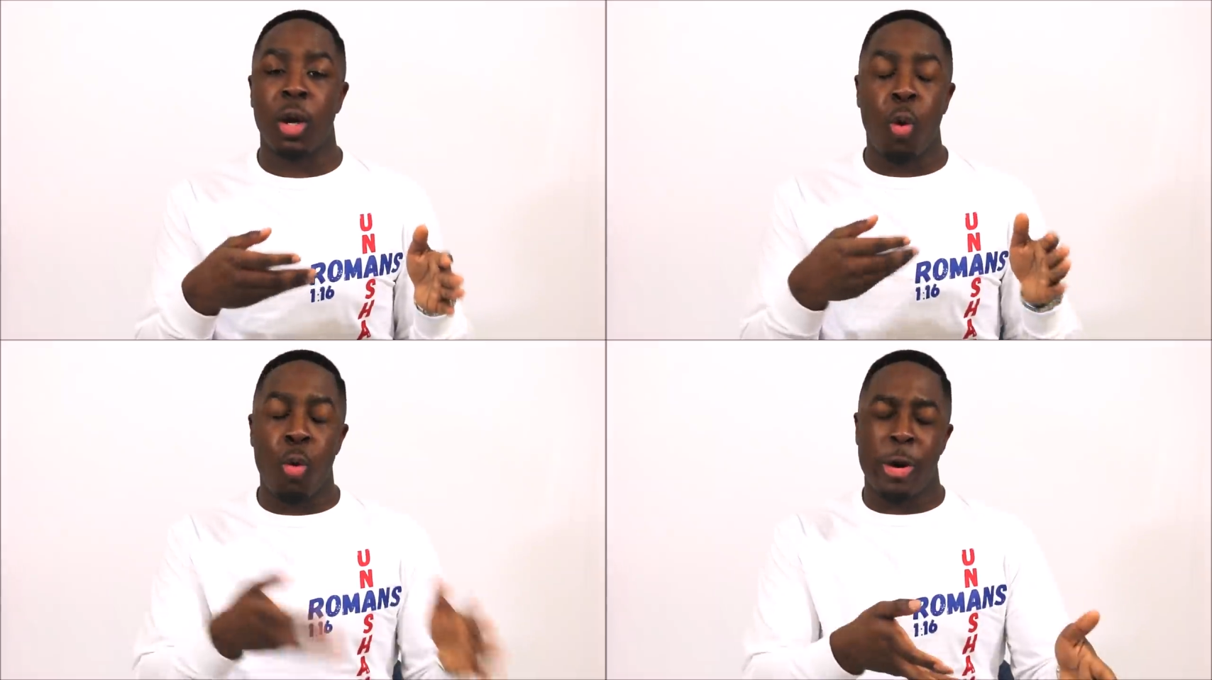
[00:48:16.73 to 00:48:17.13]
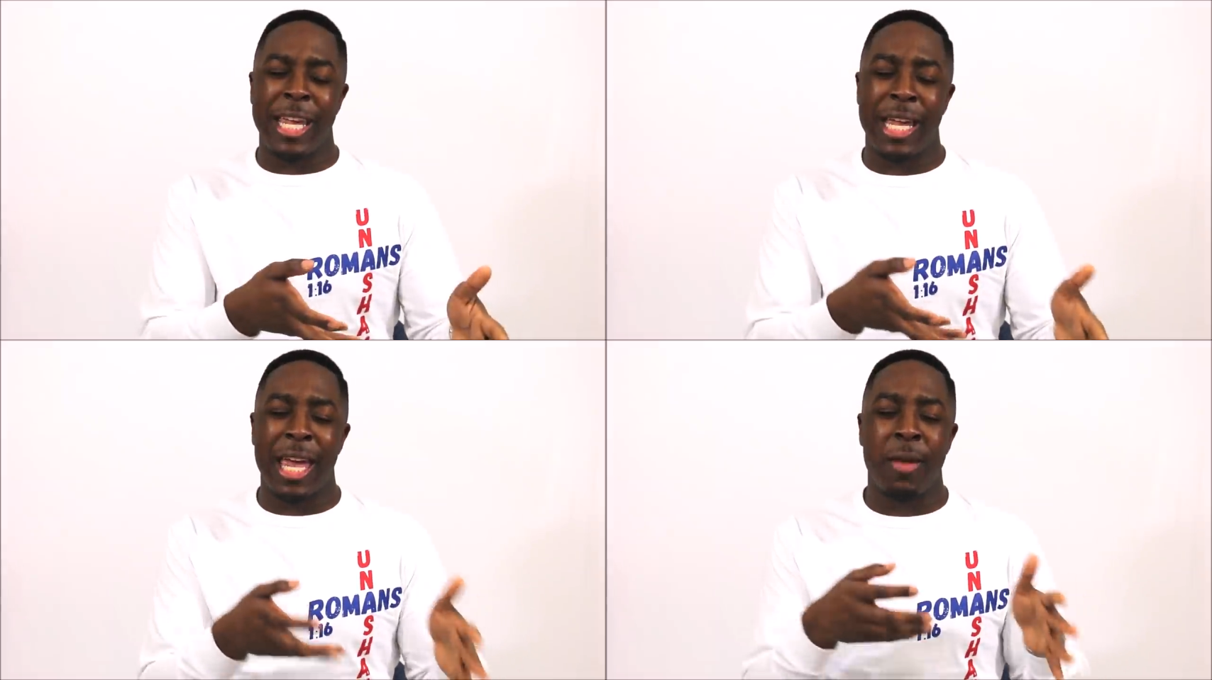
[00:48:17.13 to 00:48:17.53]

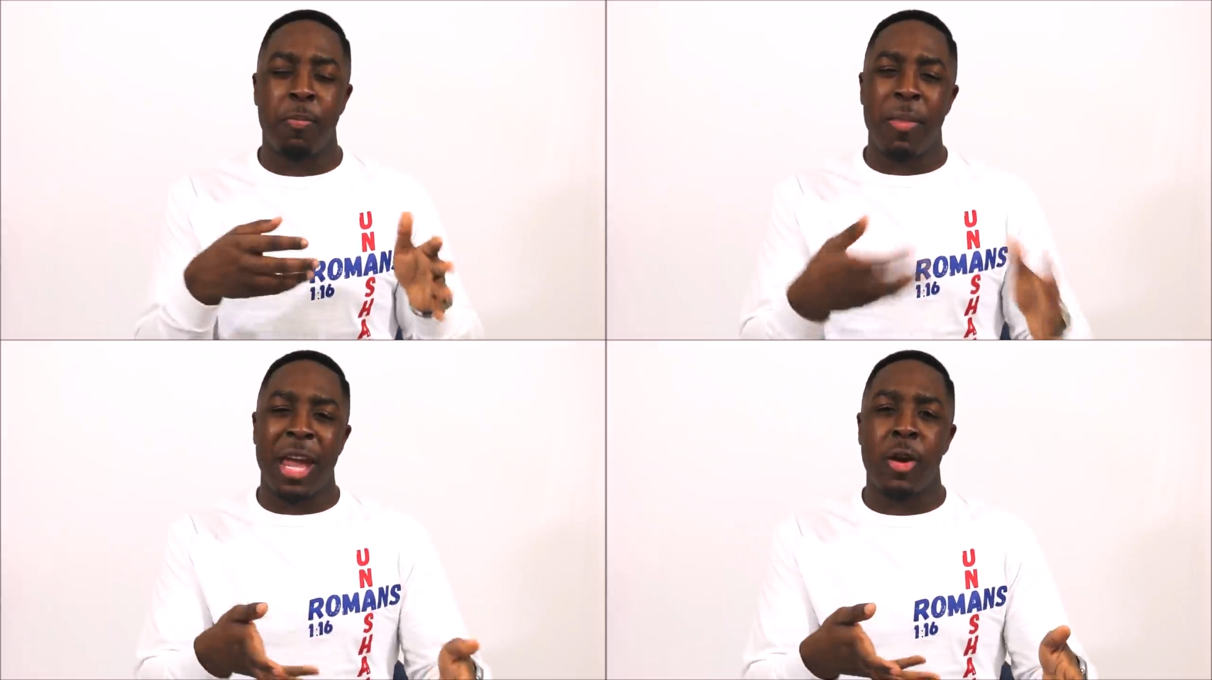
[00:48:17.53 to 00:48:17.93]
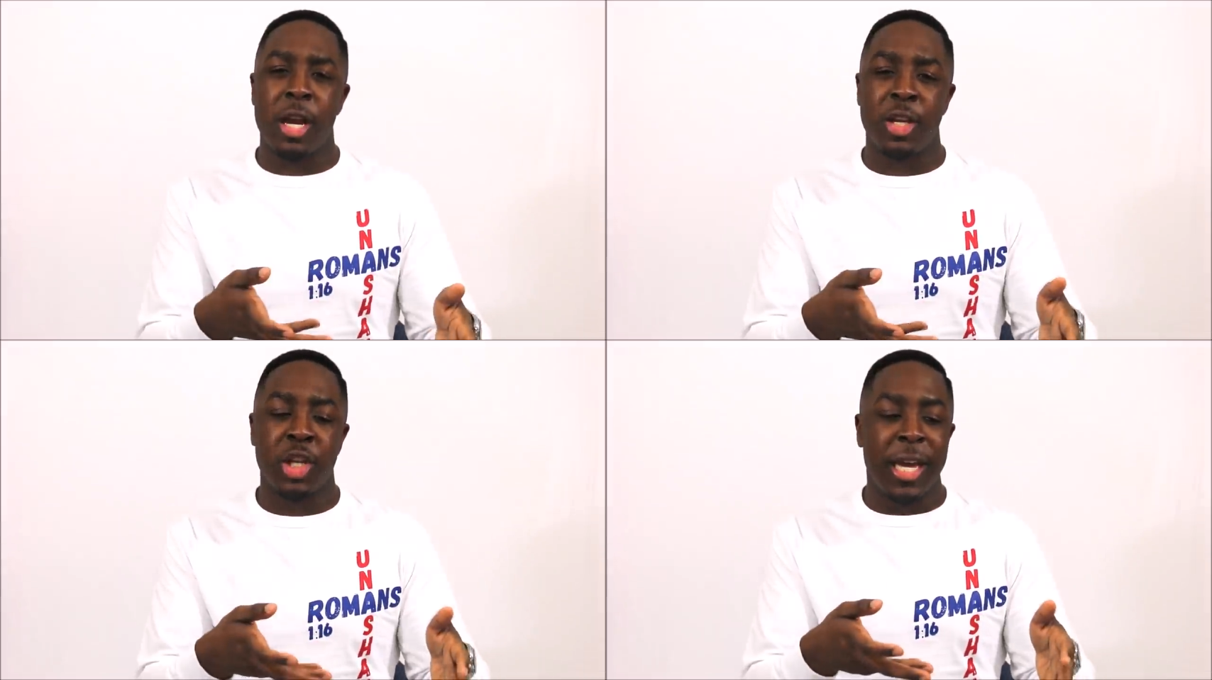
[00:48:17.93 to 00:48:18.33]
courting and
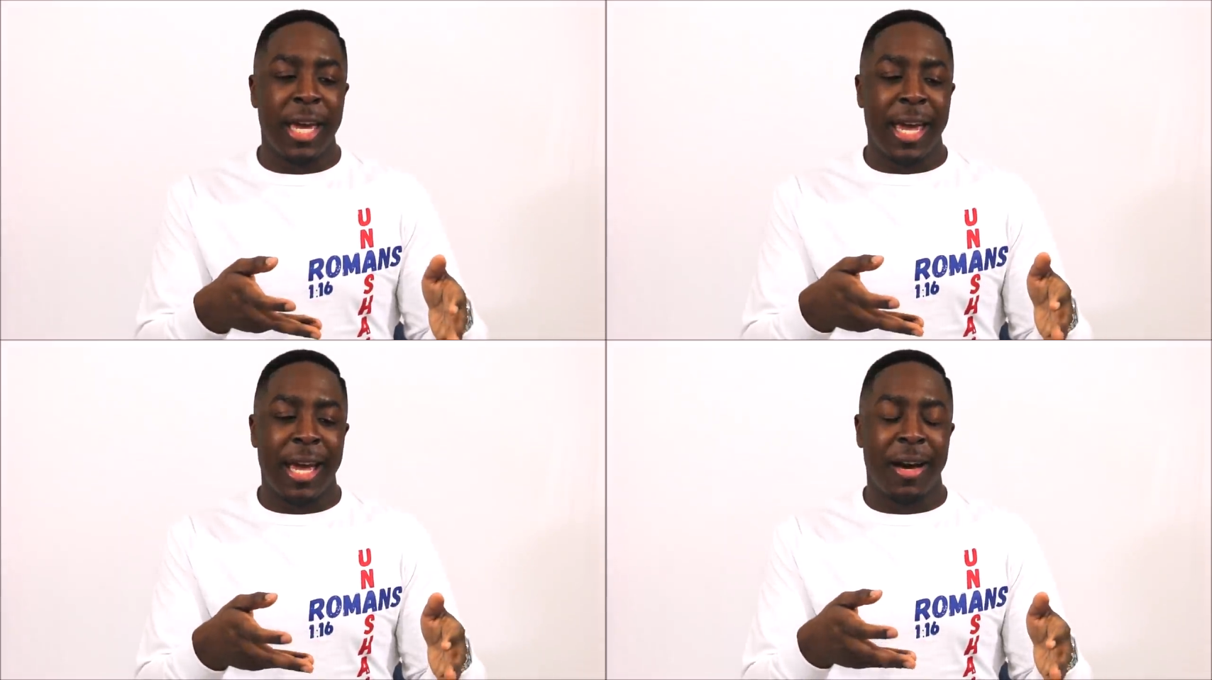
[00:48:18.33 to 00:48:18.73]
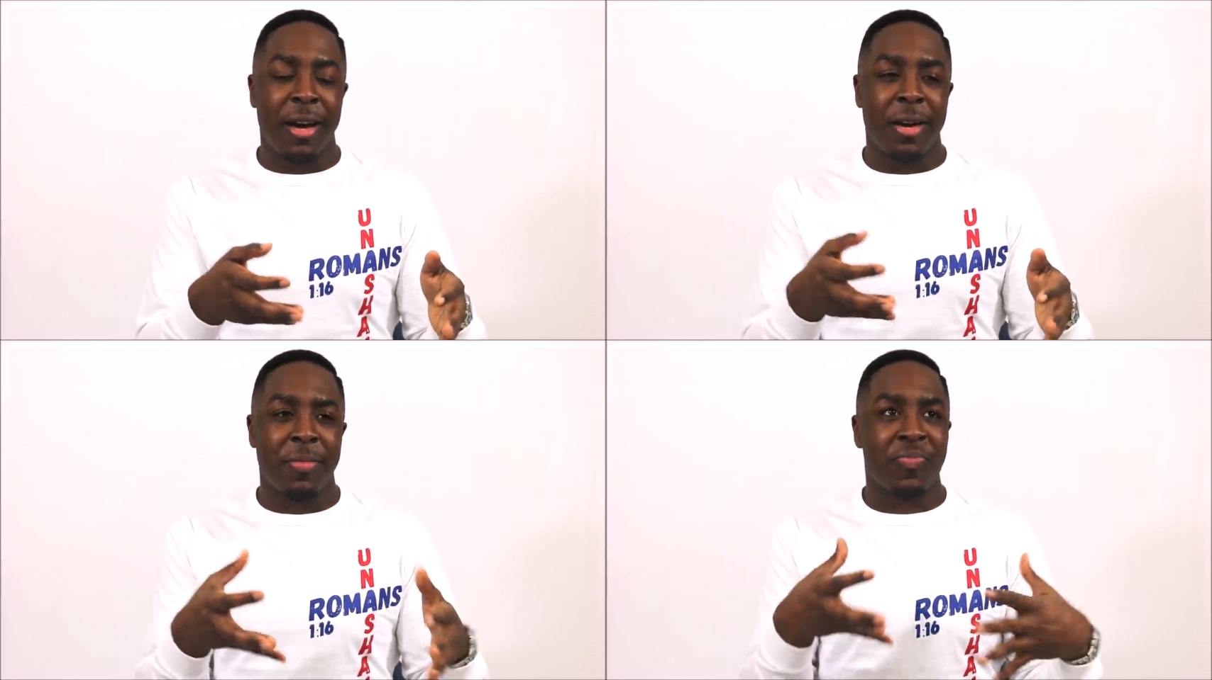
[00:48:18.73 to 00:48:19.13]
marriage
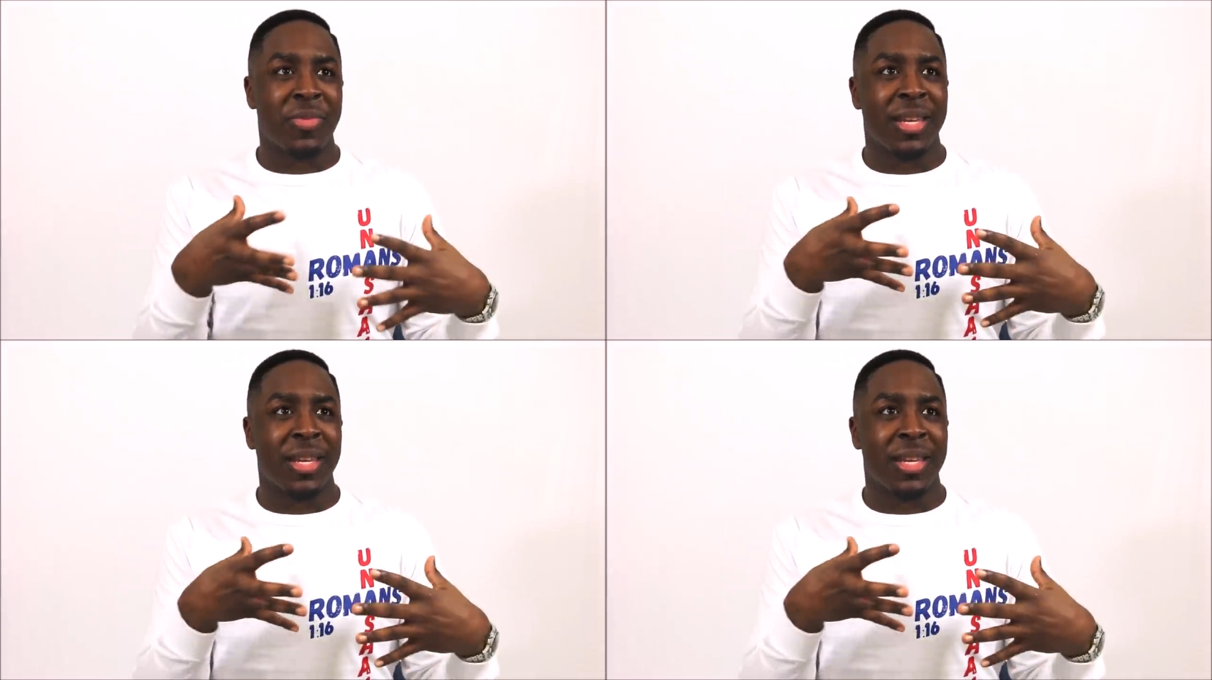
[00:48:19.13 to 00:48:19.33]
um,